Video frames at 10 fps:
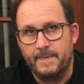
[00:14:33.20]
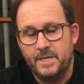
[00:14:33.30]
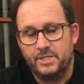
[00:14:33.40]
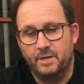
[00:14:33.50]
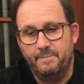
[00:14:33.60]

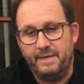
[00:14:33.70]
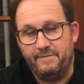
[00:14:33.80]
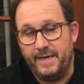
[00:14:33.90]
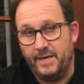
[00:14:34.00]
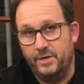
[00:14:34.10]
So a big
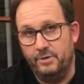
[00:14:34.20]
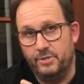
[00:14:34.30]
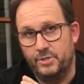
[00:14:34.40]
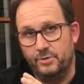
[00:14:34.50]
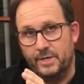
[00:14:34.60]
thank you
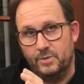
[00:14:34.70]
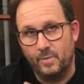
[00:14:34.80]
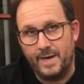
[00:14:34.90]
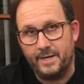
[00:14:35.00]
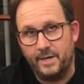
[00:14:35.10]
to
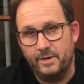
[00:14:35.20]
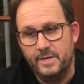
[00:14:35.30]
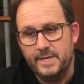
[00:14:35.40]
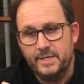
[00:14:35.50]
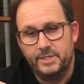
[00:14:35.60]
Eduardo,
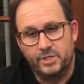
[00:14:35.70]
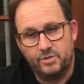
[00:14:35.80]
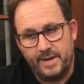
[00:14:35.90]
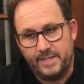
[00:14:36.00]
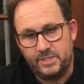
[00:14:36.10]
to
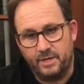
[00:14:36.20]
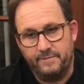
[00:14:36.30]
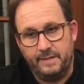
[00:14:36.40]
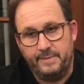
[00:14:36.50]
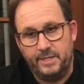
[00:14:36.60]
Tranzite, for
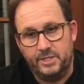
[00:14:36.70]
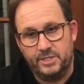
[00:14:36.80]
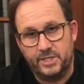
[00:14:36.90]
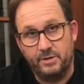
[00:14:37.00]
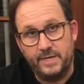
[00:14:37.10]
letting me
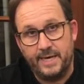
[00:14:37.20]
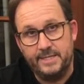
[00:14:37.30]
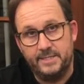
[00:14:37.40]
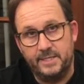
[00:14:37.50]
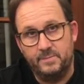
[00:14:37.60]

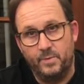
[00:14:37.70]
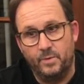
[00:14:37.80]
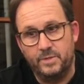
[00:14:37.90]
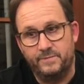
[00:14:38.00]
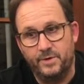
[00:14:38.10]
showcase these
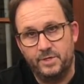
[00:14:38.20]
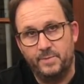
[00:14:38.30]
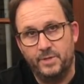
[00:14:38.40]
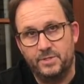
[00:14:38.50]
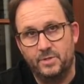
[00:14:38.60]
boards. First
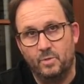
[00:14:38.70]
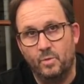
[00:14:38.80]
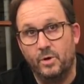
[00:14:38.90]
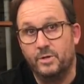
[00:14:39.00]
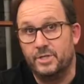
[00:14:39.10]
person in the
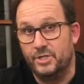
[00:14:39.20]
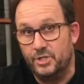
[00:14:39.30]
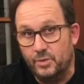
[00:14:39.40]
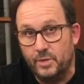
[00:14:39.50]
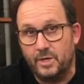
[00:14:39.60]
world to
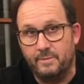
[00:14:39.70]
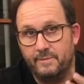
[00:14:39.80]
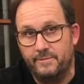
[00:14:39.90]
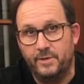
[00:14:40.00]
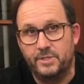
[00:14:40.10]
do it. I'm the
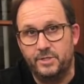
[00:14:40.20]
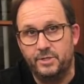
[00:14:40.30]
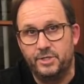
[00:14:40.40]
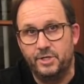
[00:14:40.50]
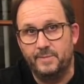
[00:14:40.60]
first
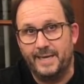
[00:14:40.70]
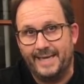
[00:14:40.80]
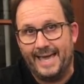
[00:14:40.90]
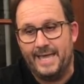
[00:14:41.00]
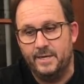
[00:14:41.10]
YouTuber
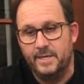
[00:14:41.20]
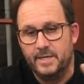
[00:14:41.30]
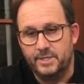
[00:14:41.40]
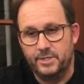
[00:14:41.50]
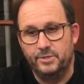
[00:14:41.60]
again
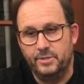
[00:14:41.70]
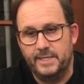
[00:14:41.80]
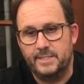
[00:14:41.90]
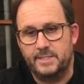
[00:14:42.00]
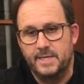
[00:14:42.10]
to do
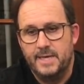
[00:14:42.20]
this.